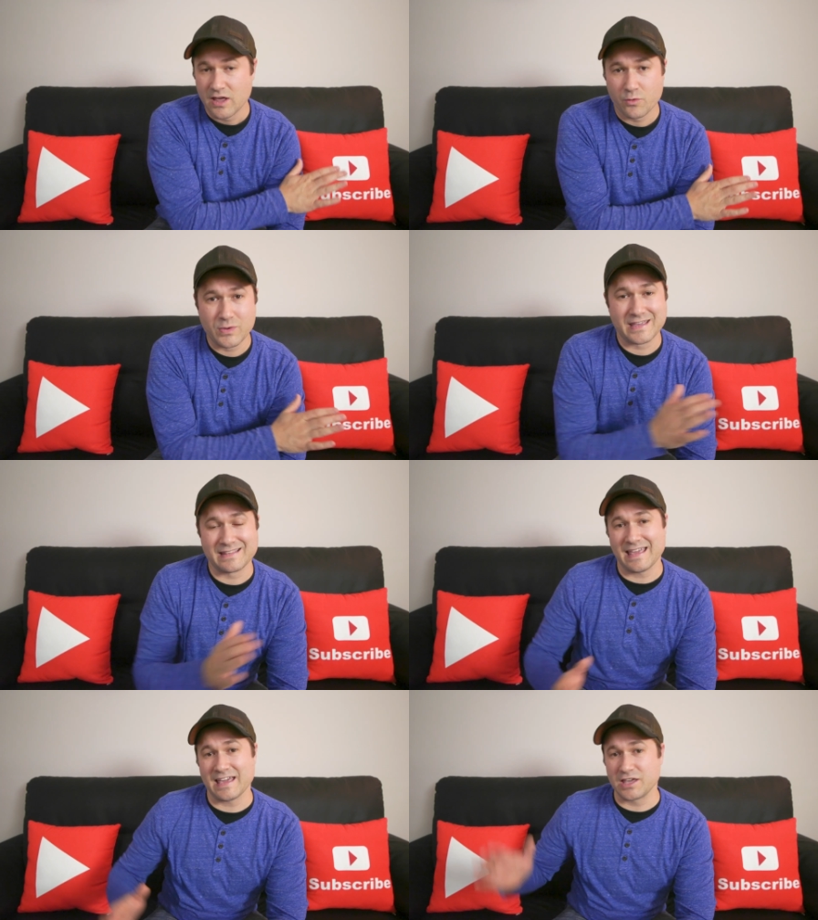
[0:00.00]
we
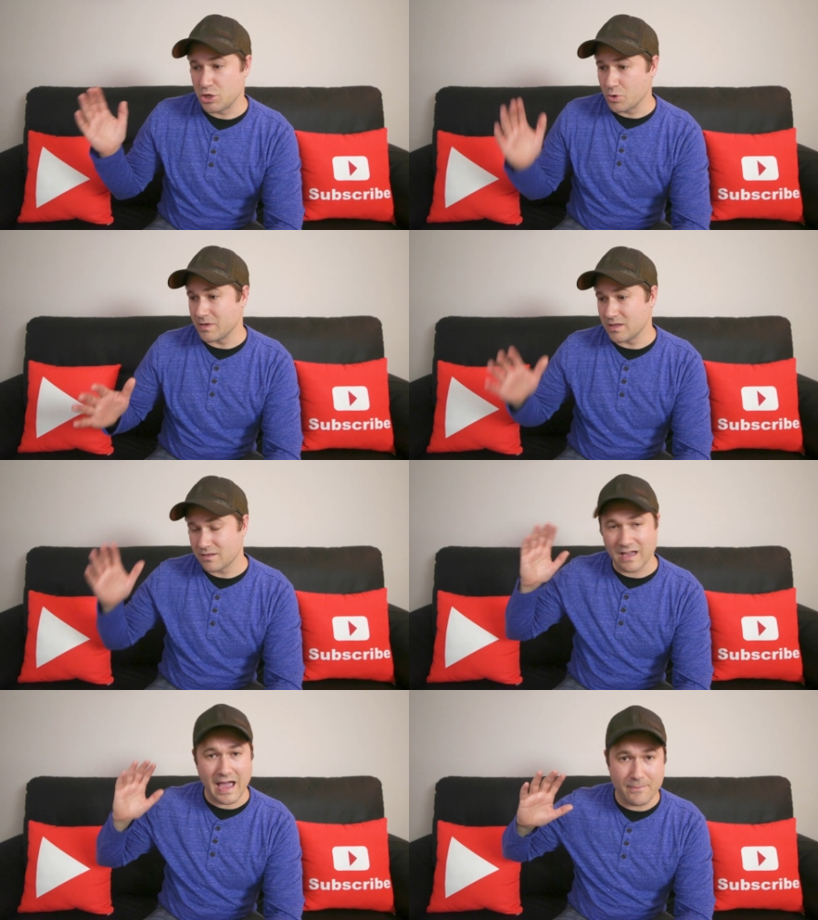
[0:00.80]
can take
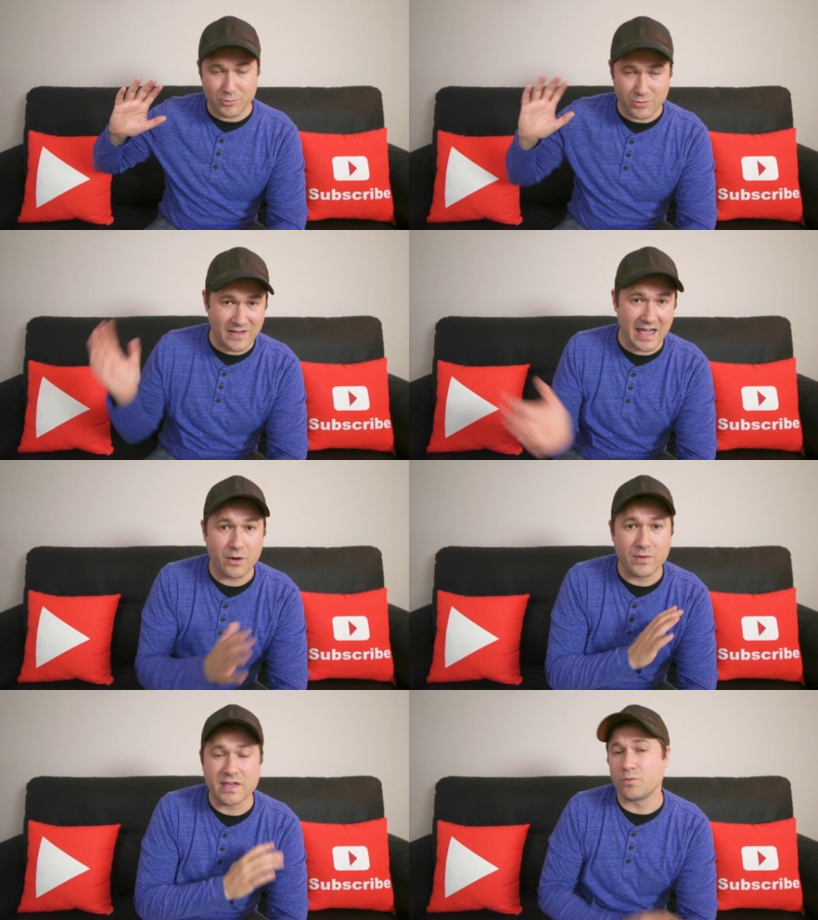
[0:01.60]
human time to
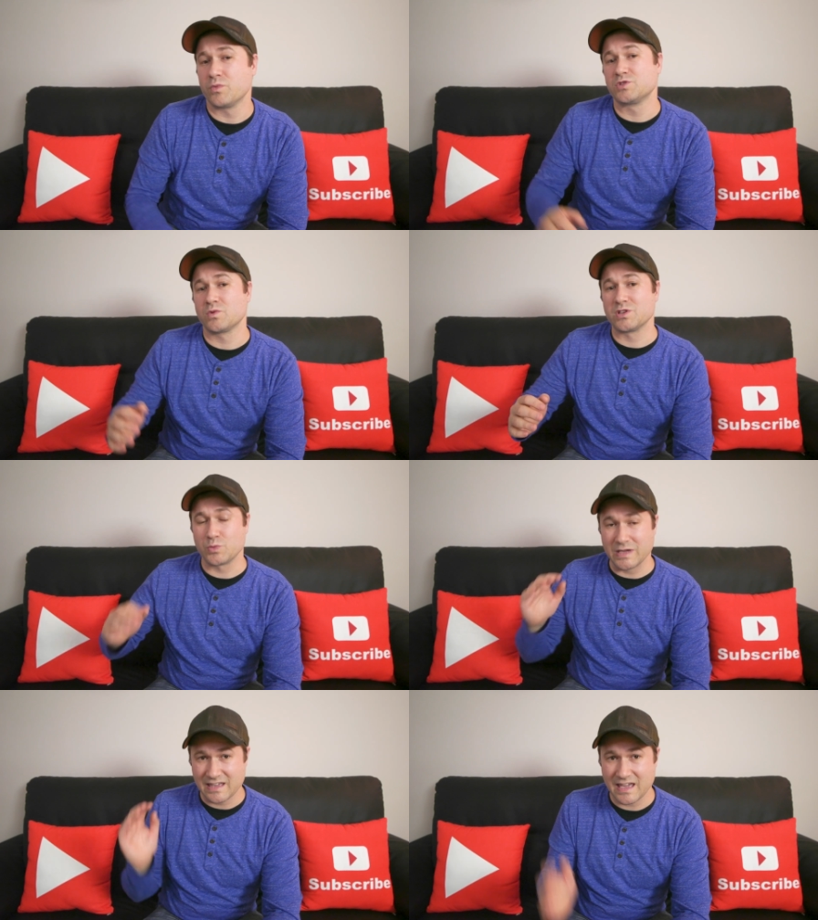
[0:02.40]
evaluate and which ones
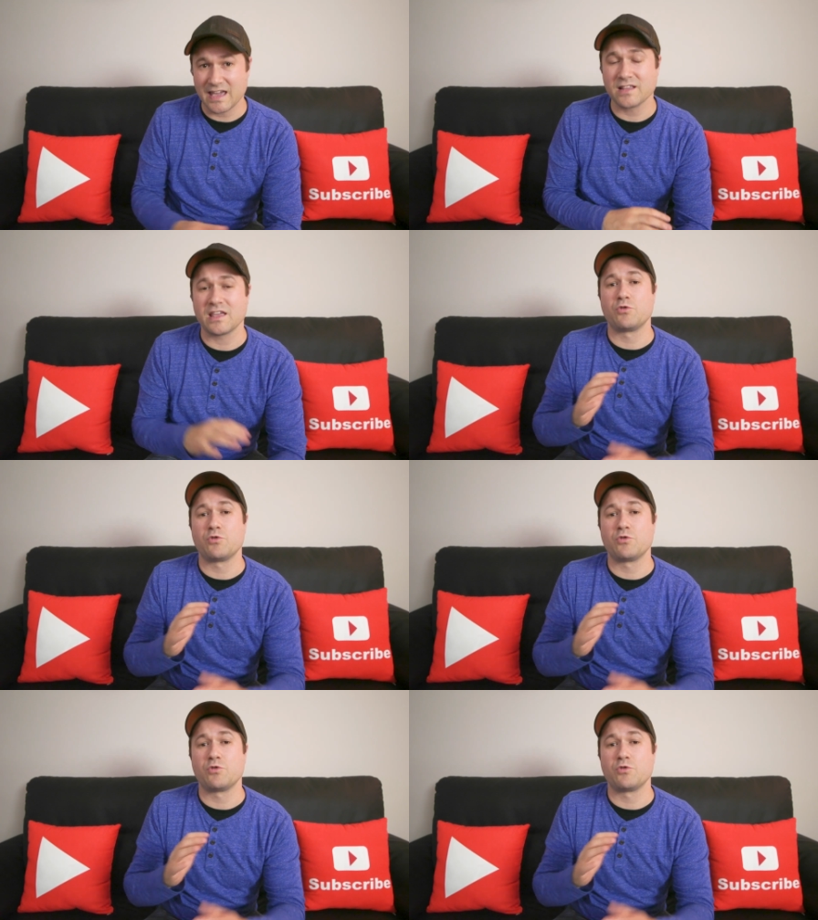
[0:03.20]
we can't.